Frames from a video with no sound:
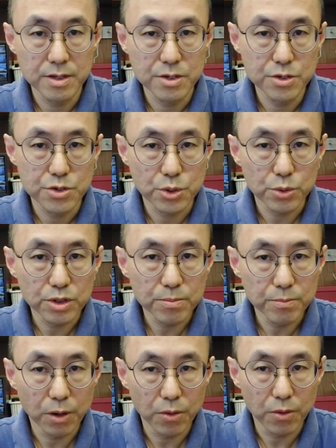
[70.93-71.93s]
Sodium
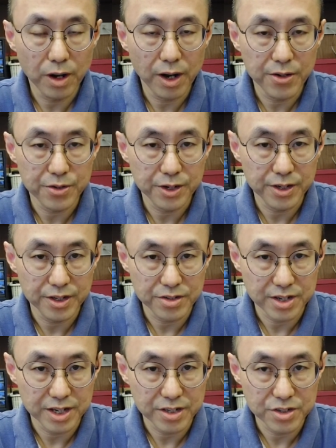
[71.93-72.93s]
borohydride is
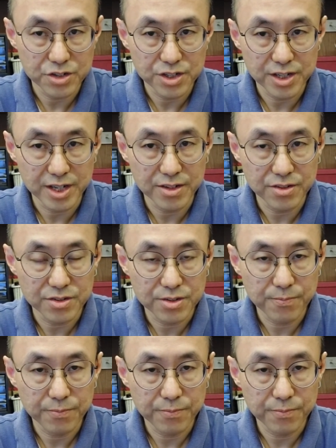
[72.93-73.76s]
energy dense,